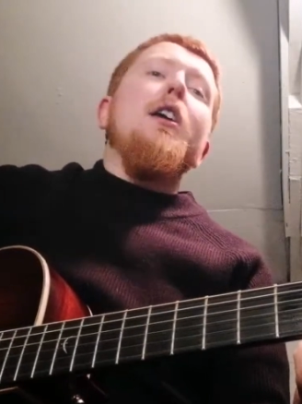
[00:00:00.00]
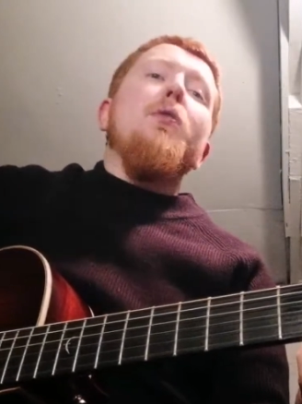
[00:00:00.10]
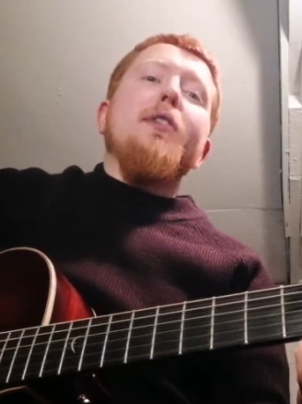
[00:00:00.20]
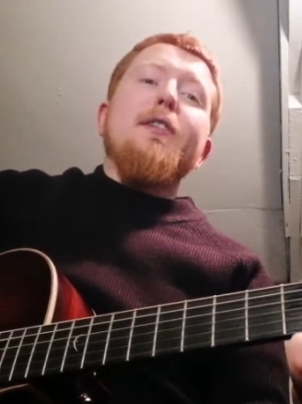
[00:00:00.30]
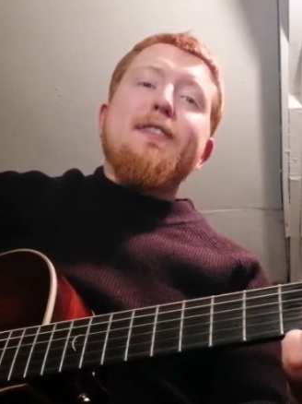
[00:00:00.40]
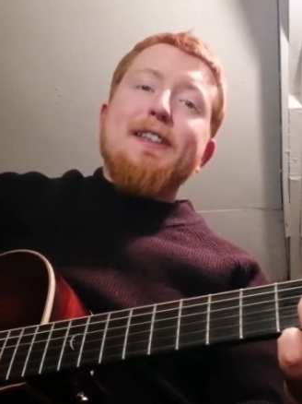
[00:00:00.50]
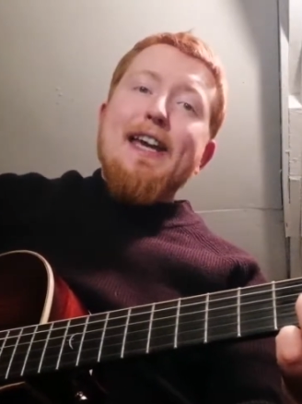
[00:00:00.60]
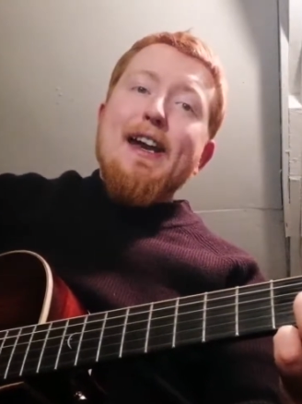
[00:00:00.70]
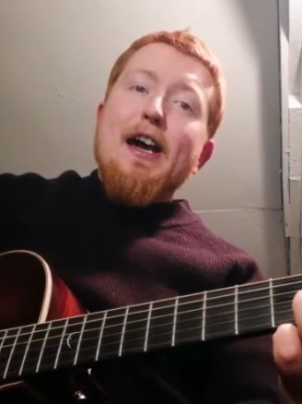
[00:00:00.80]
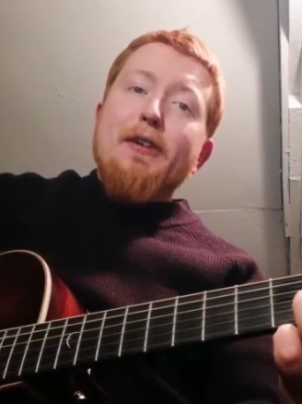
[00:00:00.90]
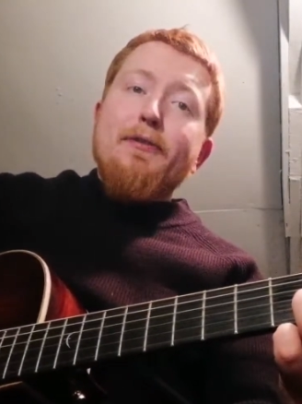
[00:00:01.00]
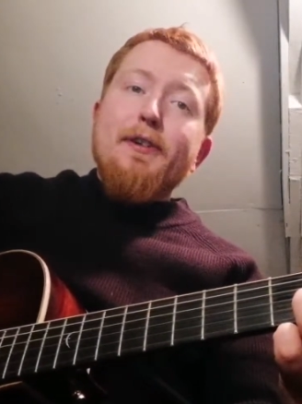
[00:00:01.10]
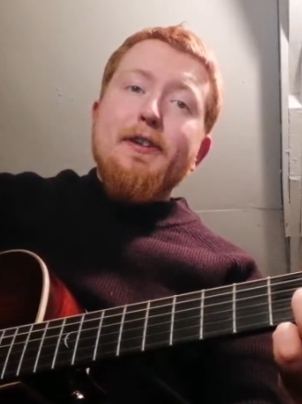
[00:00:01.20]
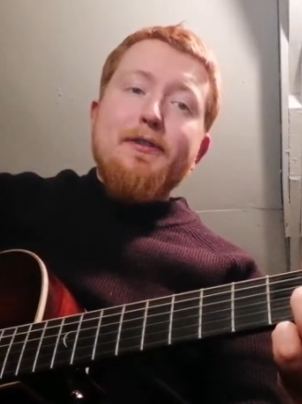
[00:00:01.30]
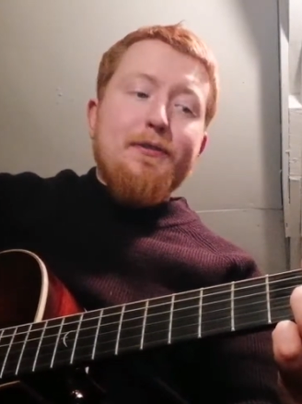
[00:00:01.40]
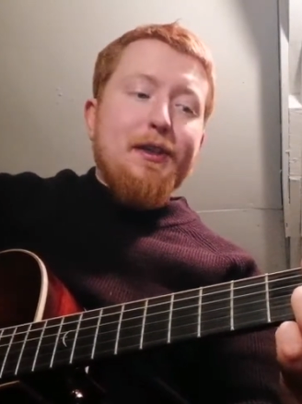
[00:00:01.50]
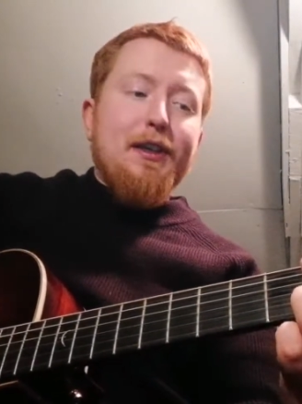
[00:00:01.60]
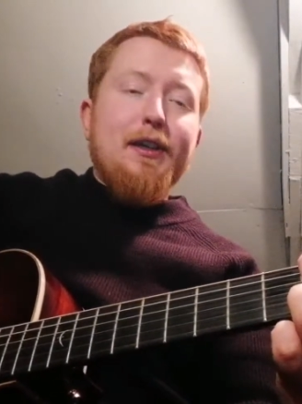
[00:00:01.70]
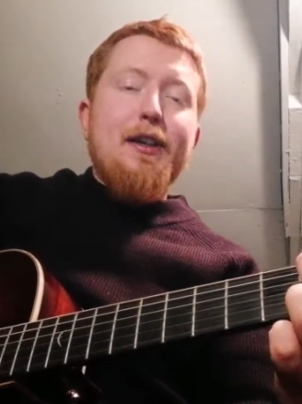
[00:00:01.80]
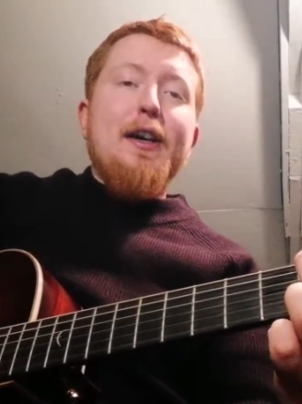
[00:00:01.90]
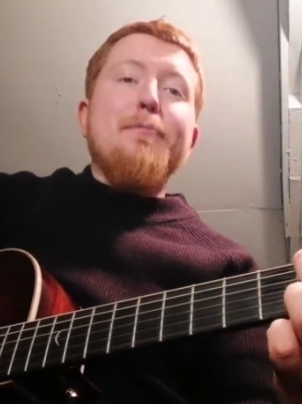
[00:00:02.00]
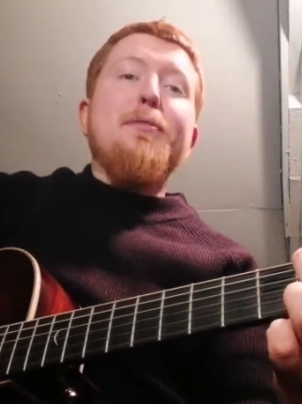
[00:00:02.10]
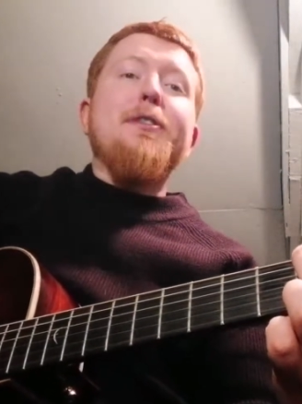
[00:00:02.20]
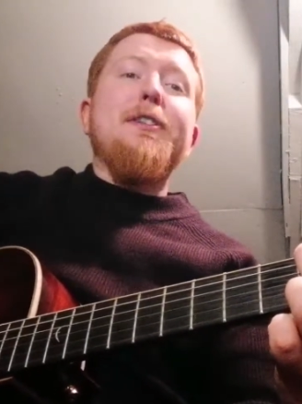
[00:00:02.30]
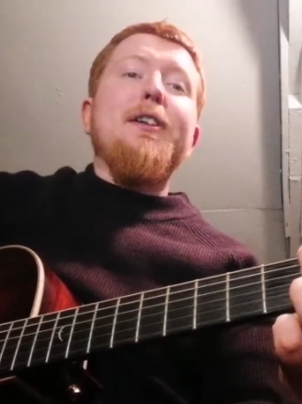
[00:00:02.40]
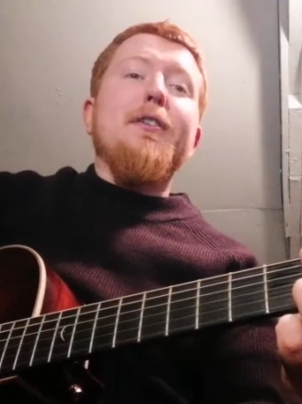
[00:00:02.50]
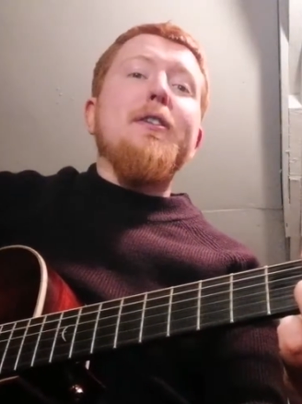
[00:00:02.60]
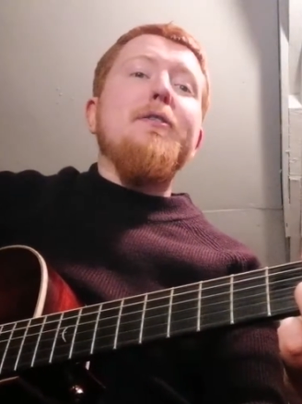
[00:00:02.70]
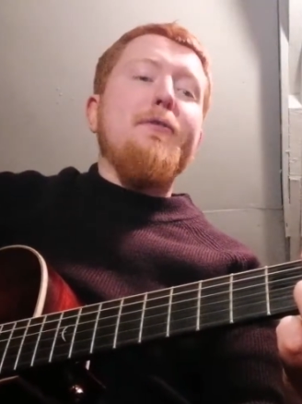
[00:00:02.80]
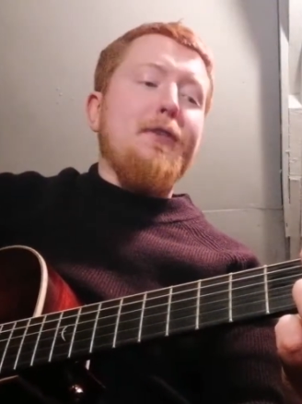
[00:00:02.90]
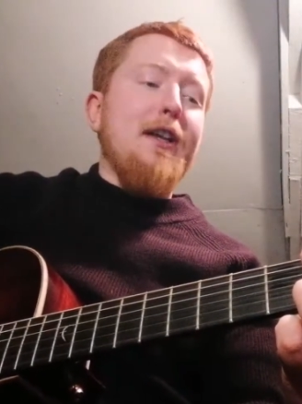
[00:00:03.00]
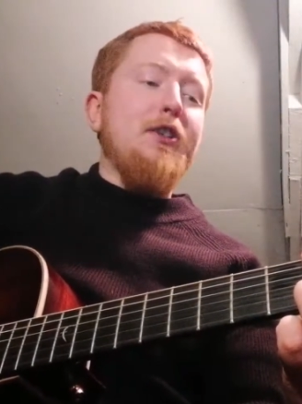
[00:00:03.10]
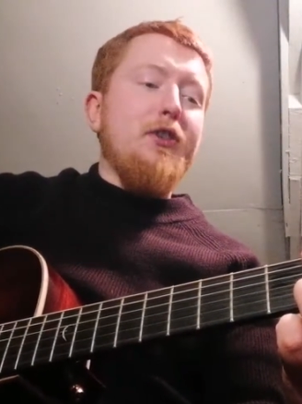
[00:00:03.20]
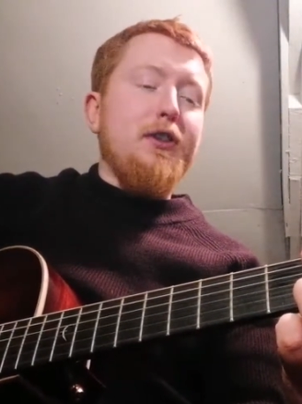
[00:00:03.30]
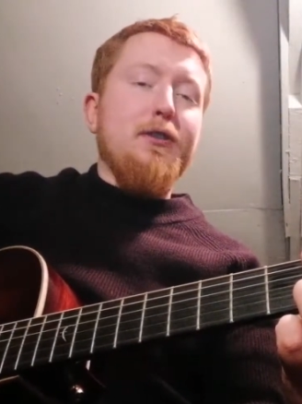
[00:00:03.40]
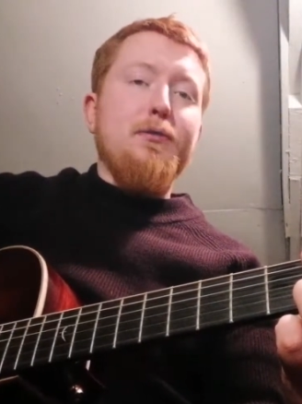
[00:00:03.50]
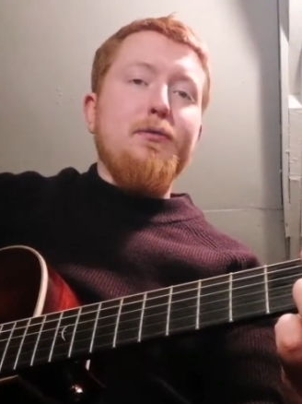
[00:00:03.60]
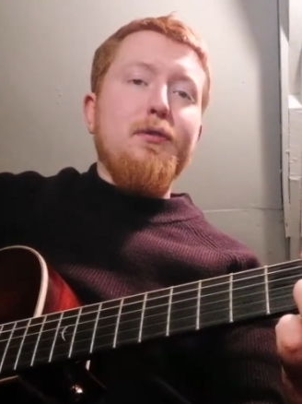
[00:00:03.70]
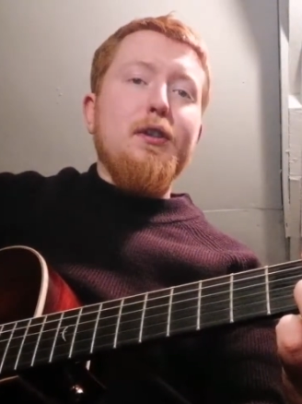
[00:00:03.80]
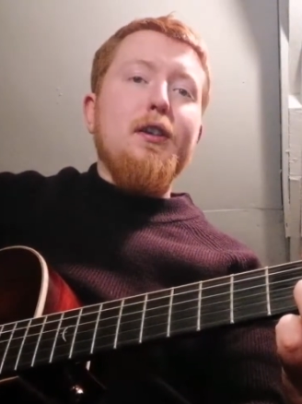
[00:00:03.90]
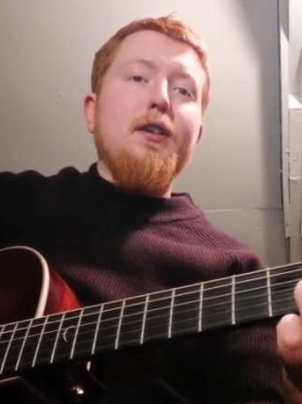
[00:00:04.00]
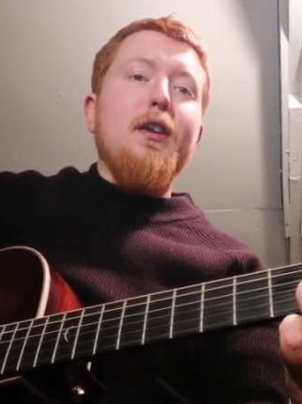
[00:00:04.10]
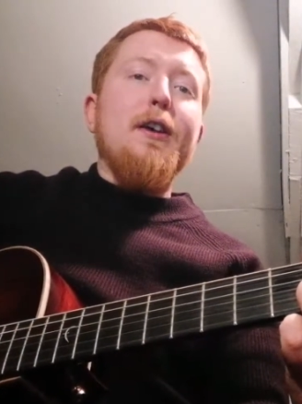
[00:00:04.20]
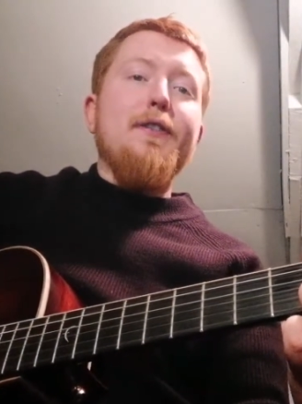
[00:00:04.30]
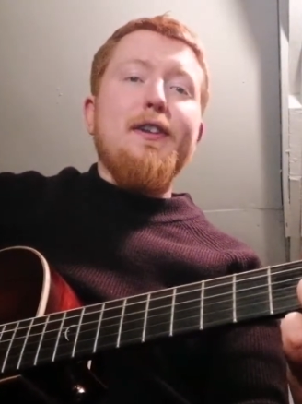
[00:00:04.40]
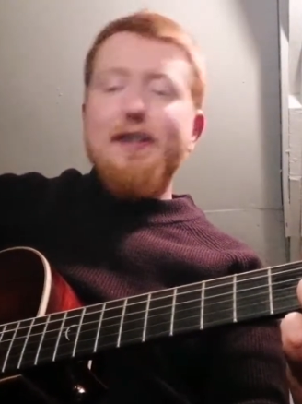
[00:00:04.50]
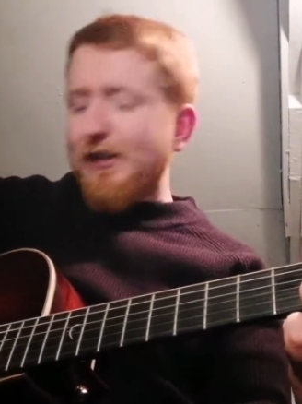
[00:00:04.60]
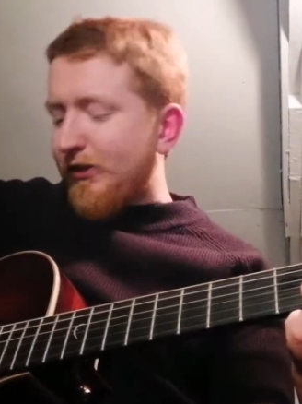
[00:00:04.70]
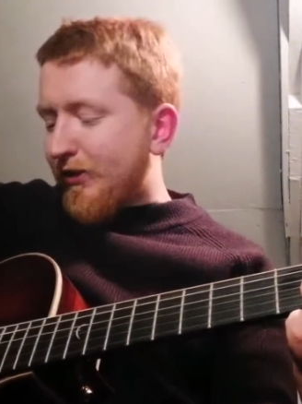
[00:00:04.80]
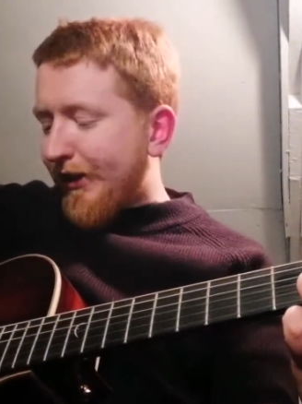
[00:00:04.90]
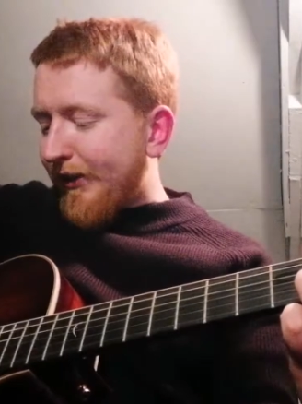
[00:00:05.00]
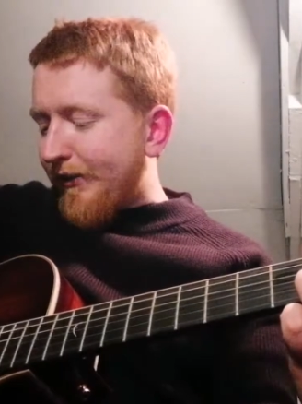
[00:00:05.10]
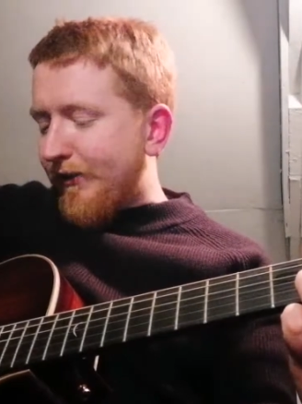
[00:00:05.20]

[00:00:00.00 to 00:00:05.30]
we're going to get our first finger and put it on fret 2 of the D string.